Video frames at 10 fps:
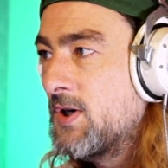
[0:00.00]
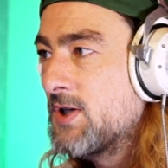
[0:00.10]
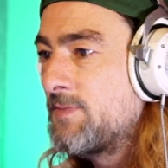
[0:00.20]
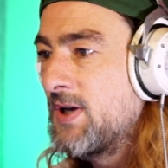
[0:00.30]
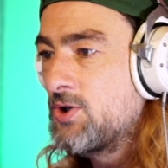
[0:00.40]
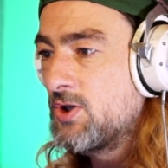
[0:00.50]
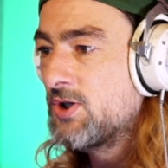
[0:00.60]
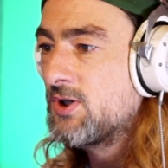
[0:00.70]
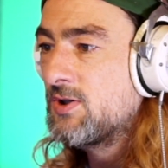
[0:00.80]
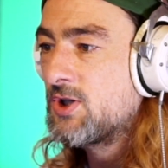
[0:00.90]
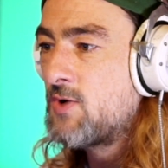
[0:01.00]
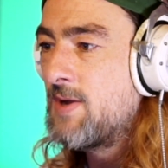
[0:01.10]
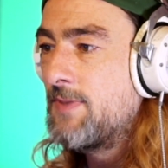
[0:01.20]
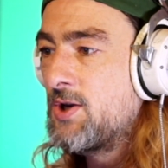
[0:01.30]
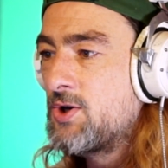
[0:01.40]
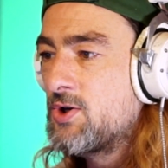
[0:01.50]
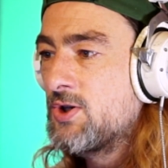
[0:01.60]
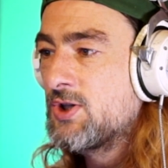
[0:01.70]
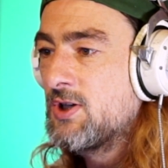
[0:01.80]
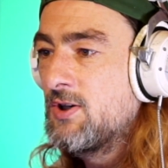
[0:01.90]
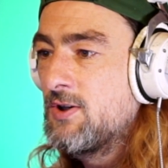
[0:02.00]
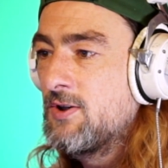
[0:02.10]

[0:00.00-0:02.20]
Nice pictures, square pictures.